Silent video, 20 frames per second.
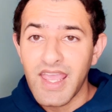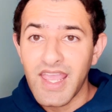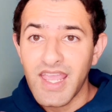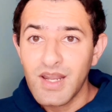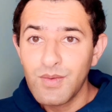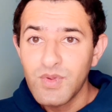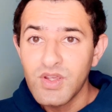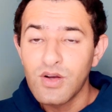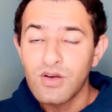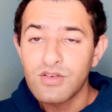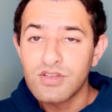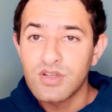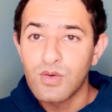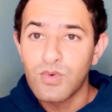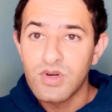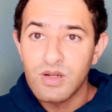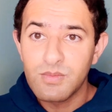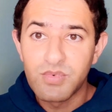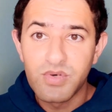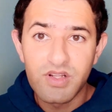and we also
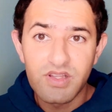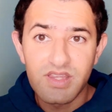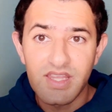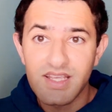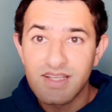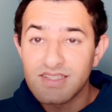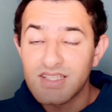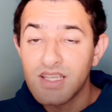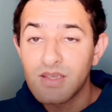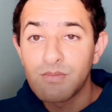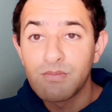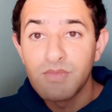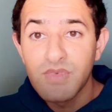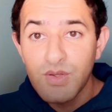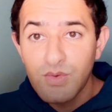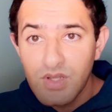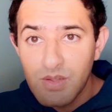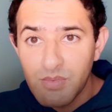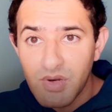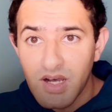want to put things like
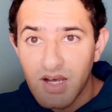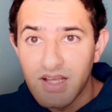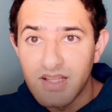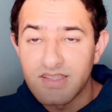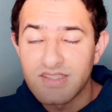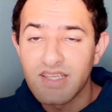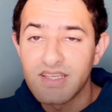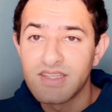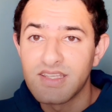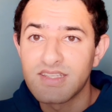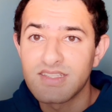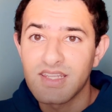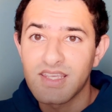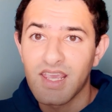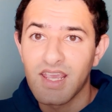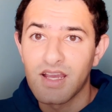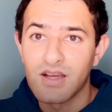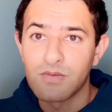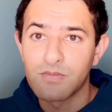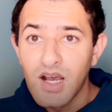muni bonds in this
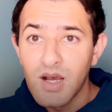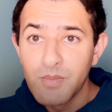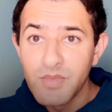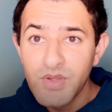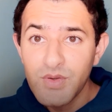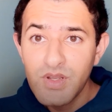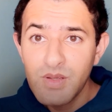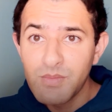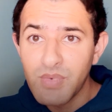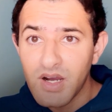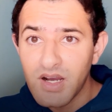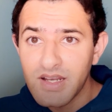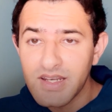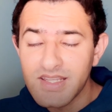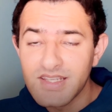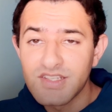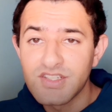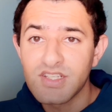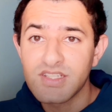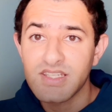account. A muni bond
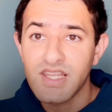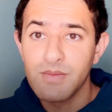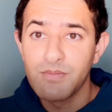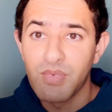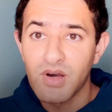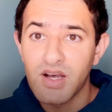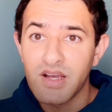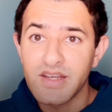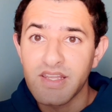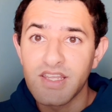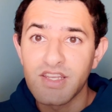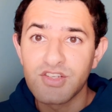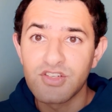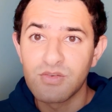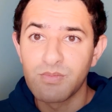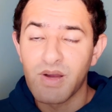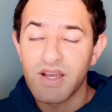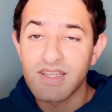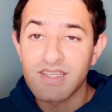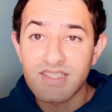is just a bond
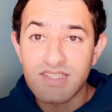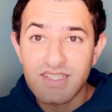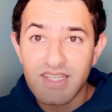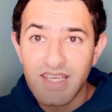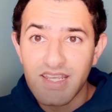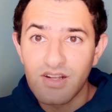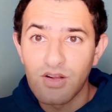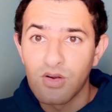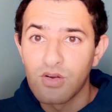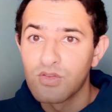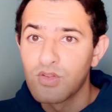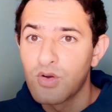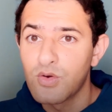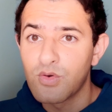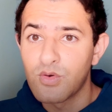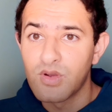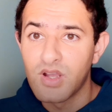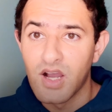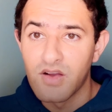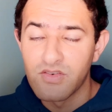issued by state or
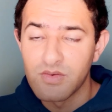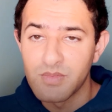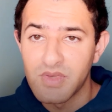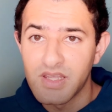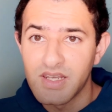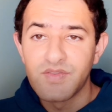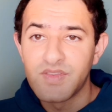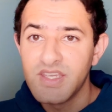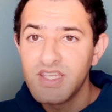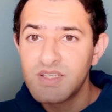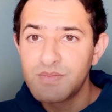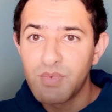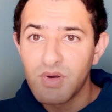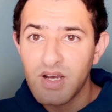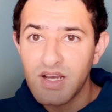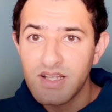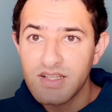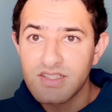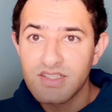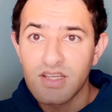local government. These
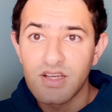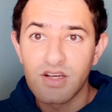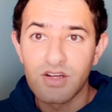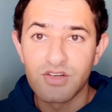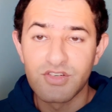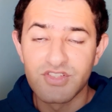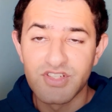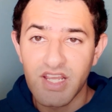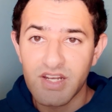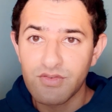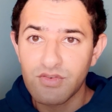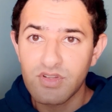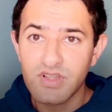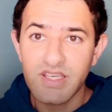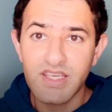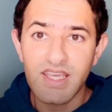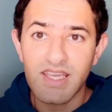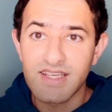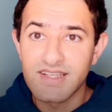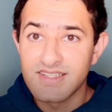bonds are
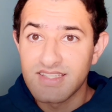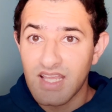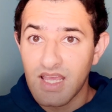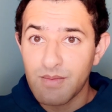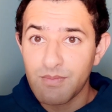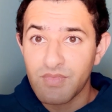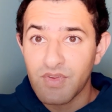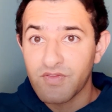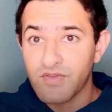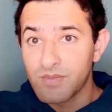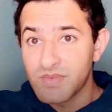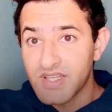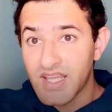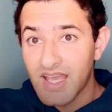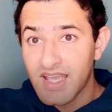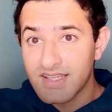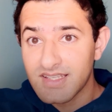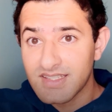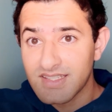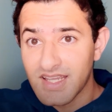generally exempt from
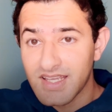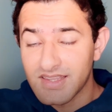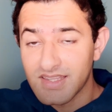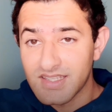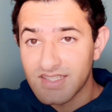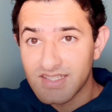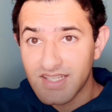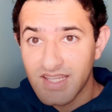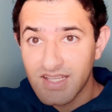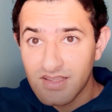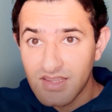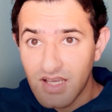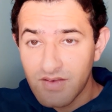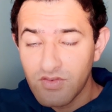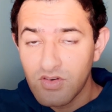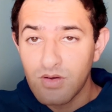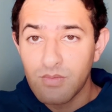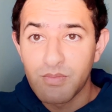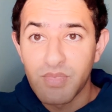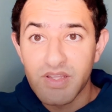taxes at the state
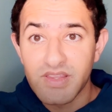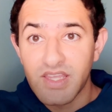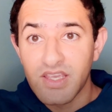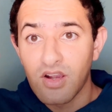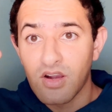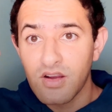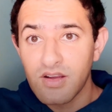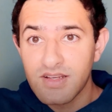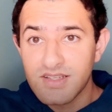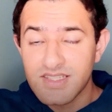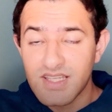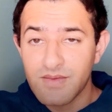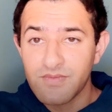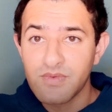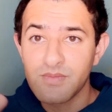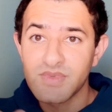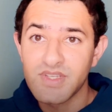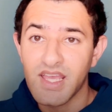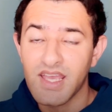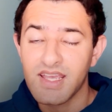level, but they are exempt
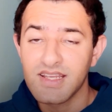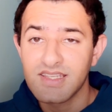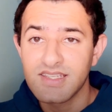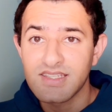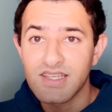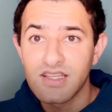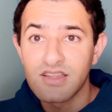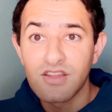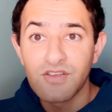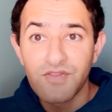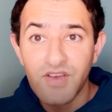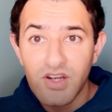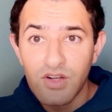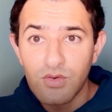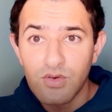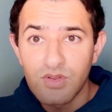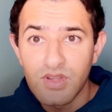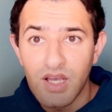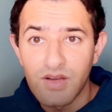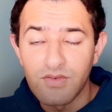from taxes at the
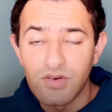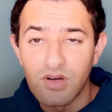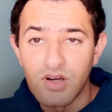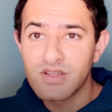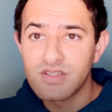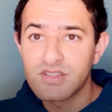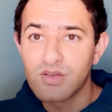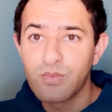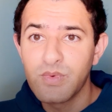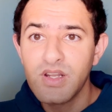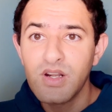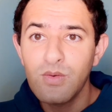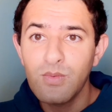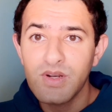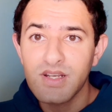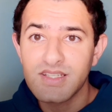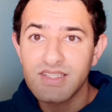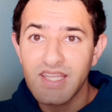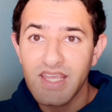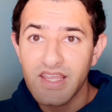federal level. So we don't
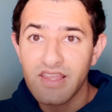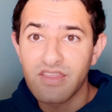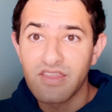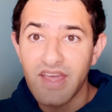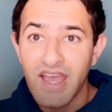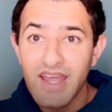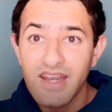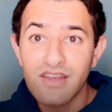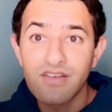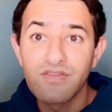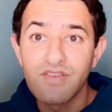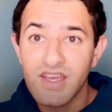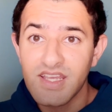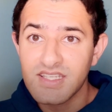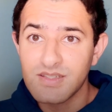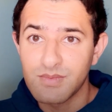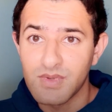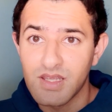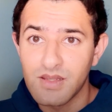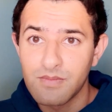want to take that
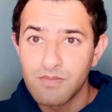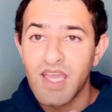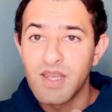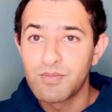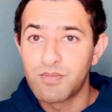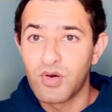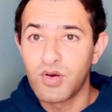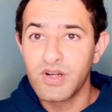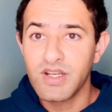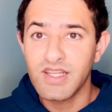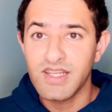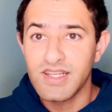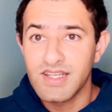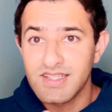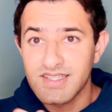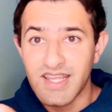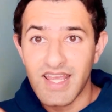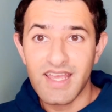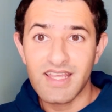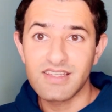investment and put it in a
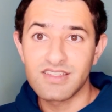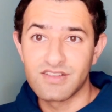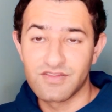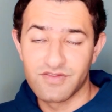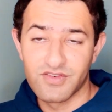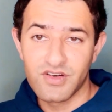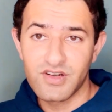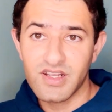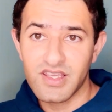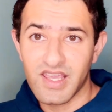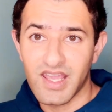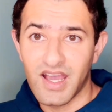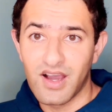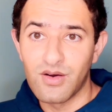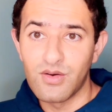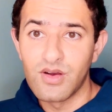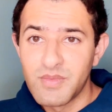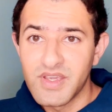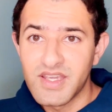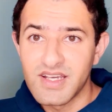tax-deferred
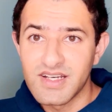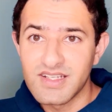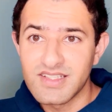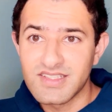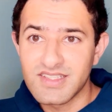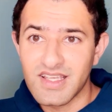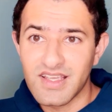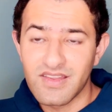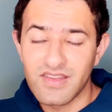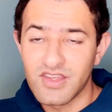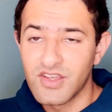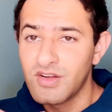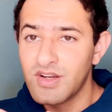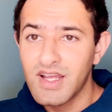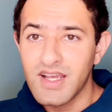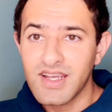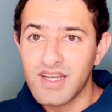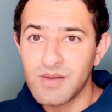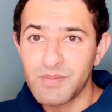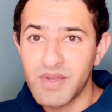account because you're
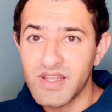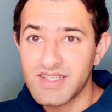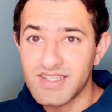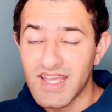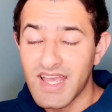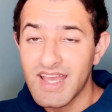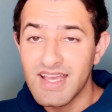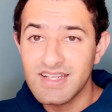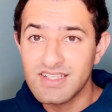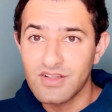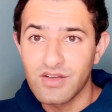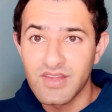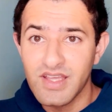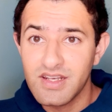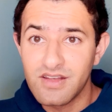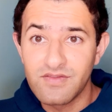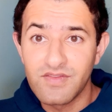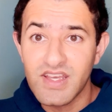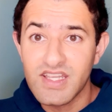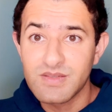not going to pay tax on that
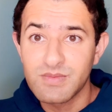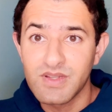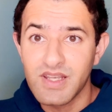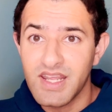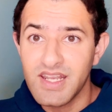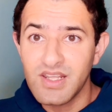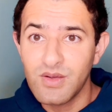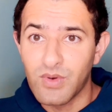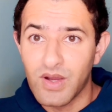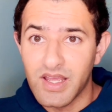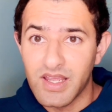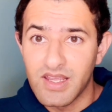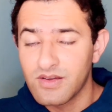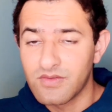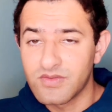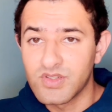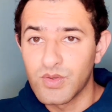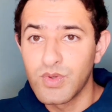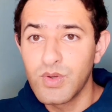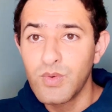investment anyway.
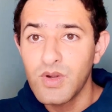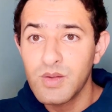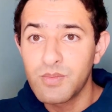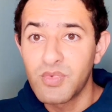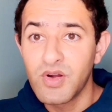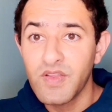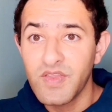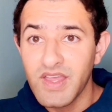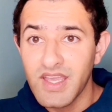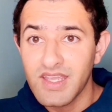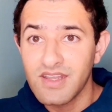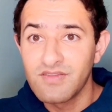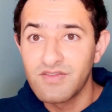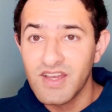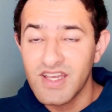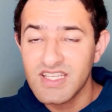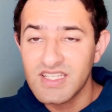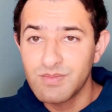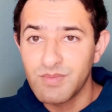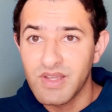So we want to put that
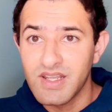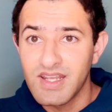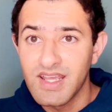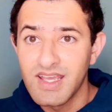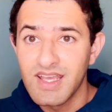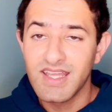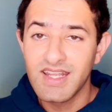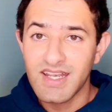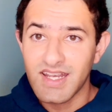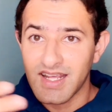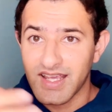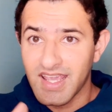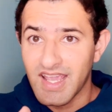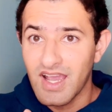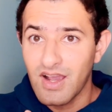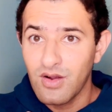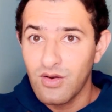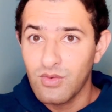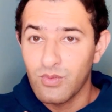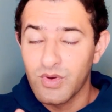investment in an
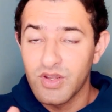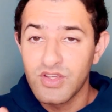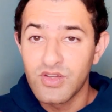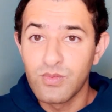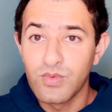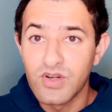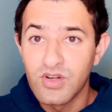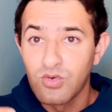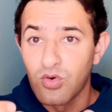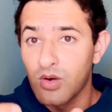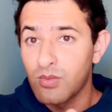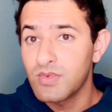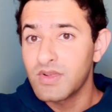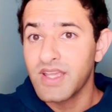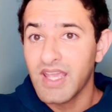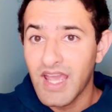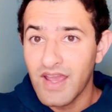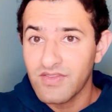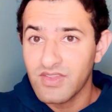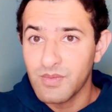account where you would normally
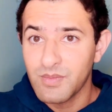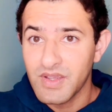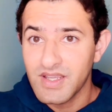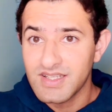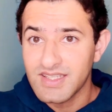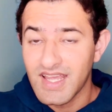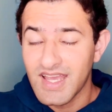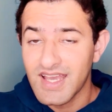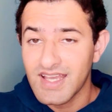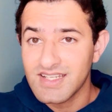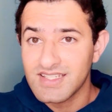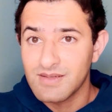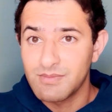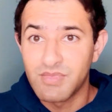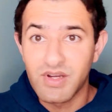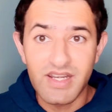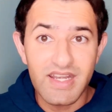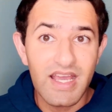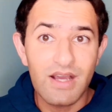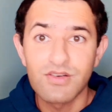have to pay tax,
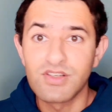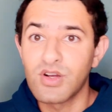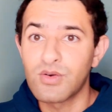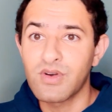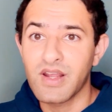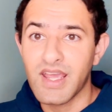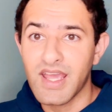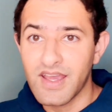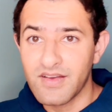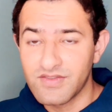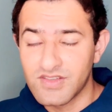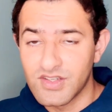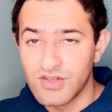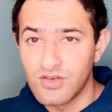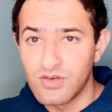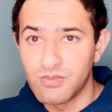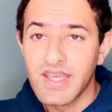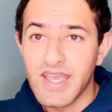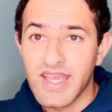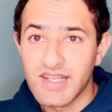but now don't have
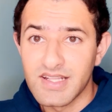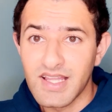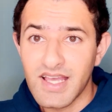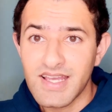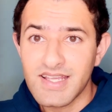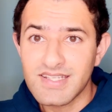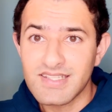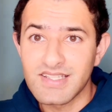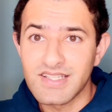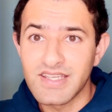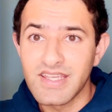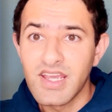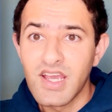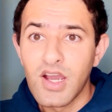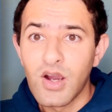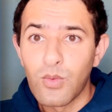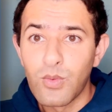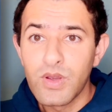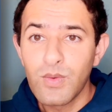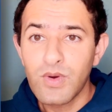to. And lastly,
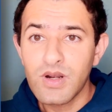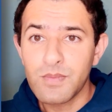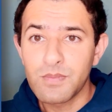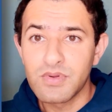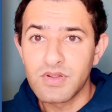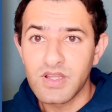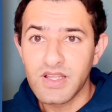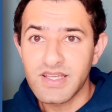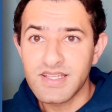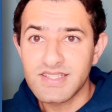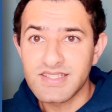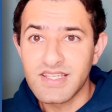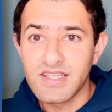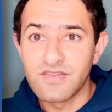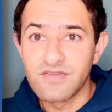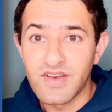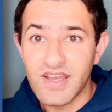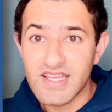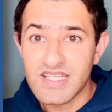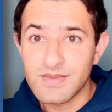we want to place the
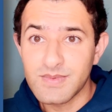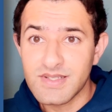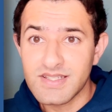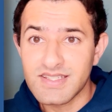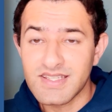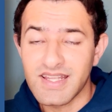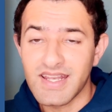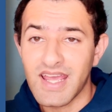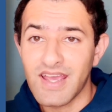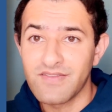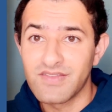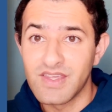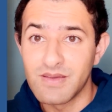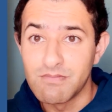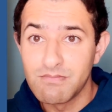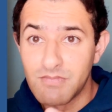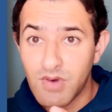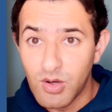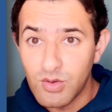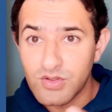investments that have the
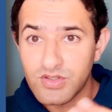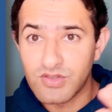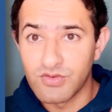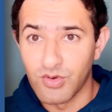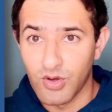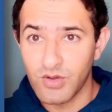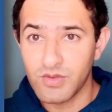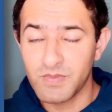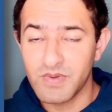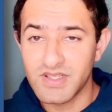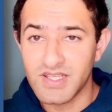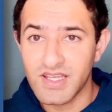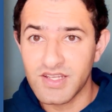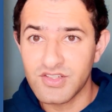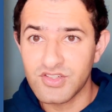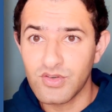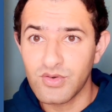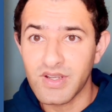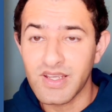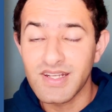most growth
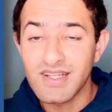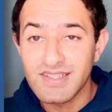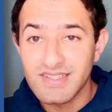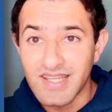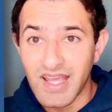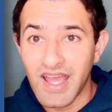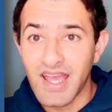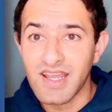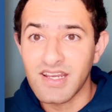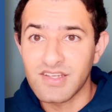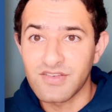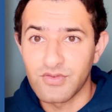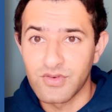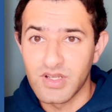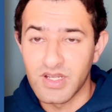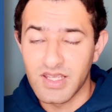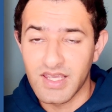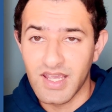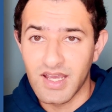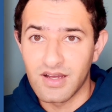potential in a
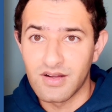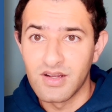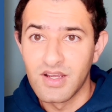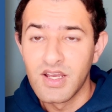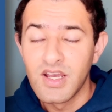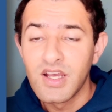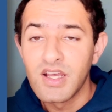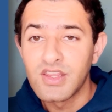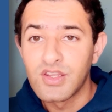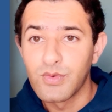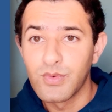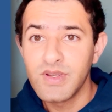tax-free account. The